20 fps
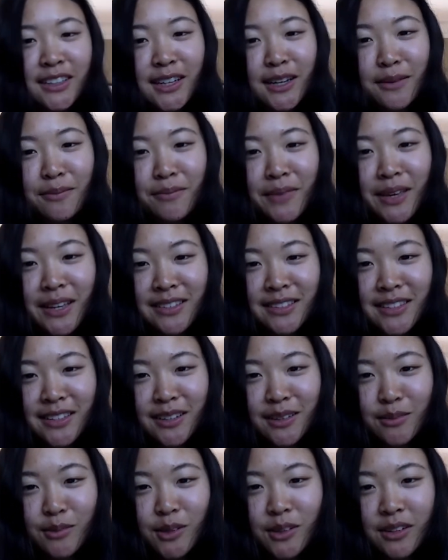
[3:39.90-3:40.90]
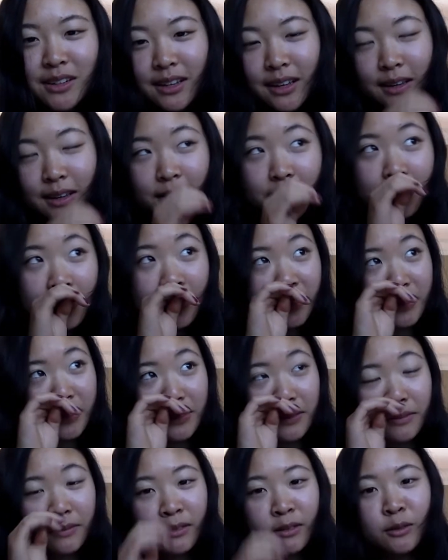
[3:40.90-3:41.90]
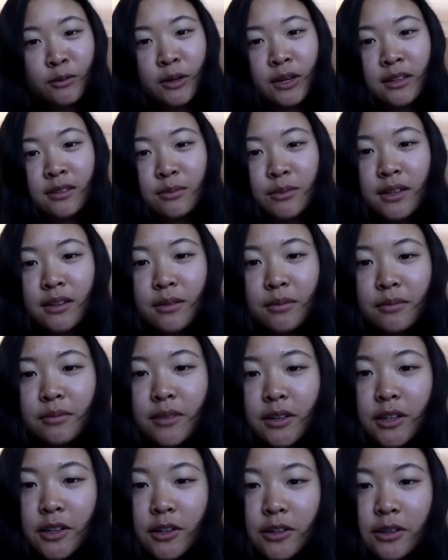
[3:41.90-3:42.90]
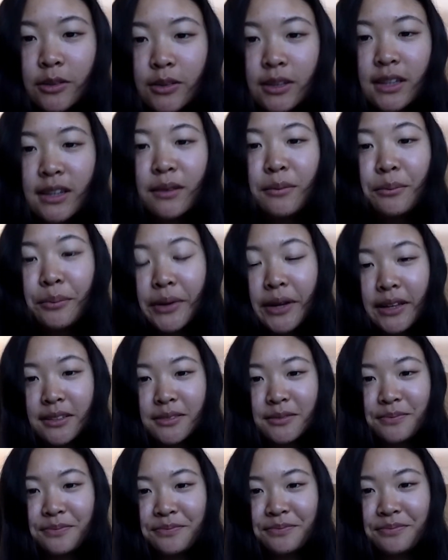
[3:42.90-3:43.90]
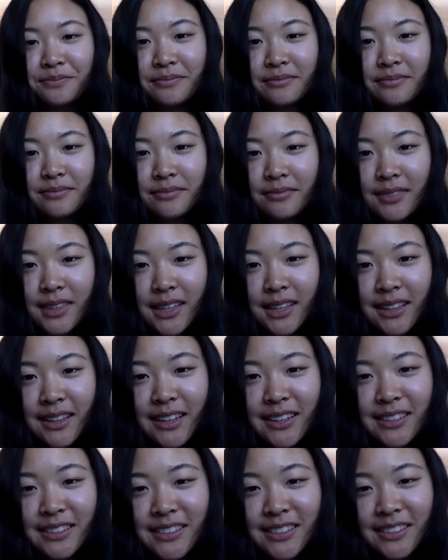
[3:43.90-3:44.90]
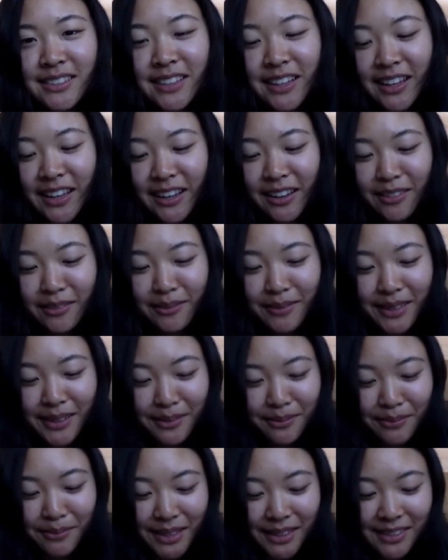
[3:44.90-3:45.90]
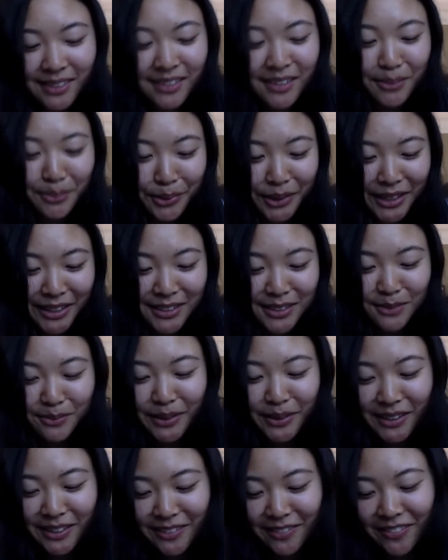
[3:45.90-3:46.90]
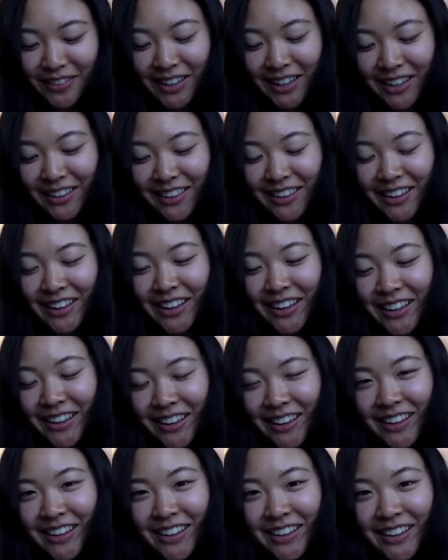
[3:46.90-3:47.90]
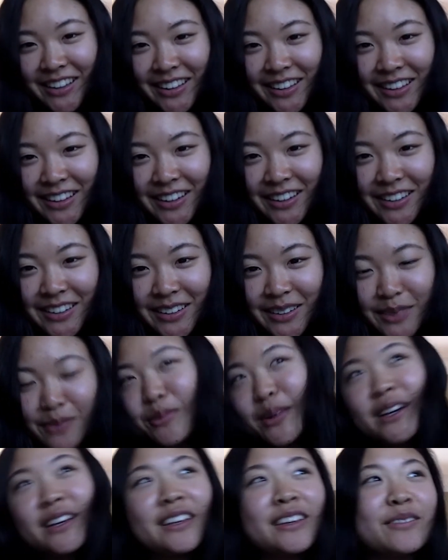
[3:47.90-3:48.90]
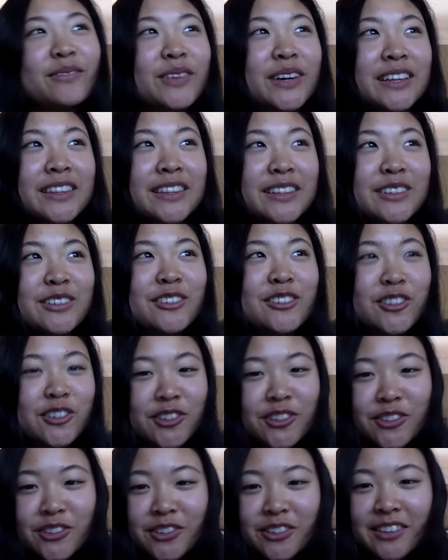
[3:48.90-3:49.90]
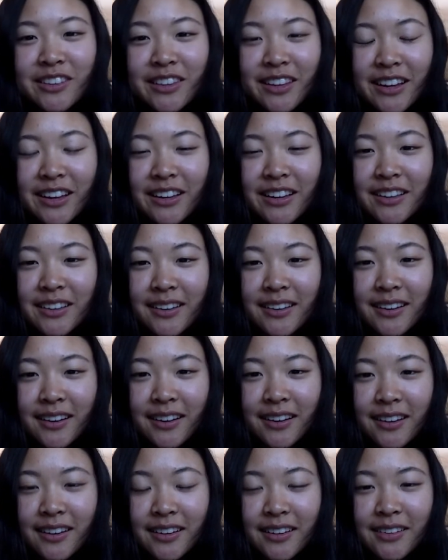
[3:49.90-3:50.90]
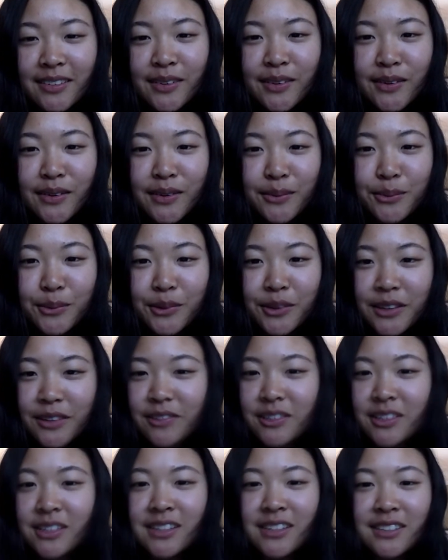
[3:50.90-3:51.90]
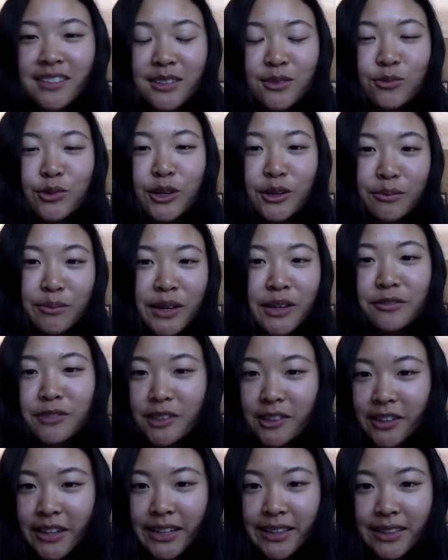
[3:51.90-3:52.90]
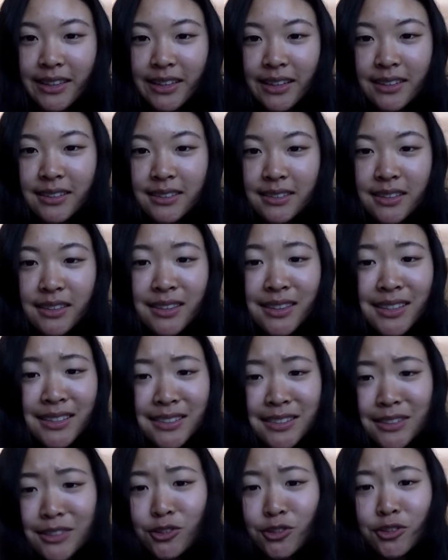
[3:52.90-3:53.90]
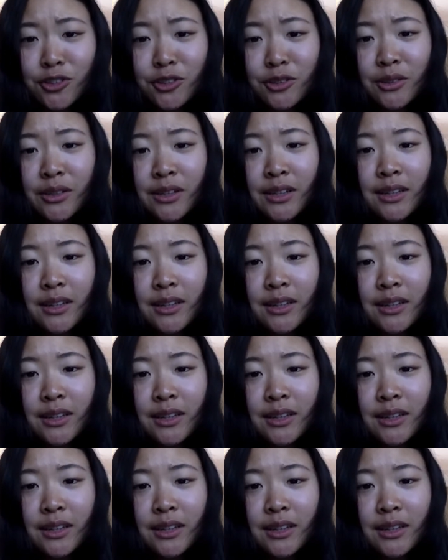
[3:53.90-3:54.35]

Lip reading: Amazing community. I know that you guys might not agree with that, but that is to say, I've been immensely blessed by the fact that, by this truth that God believes in us and we are meant for great things. This is true.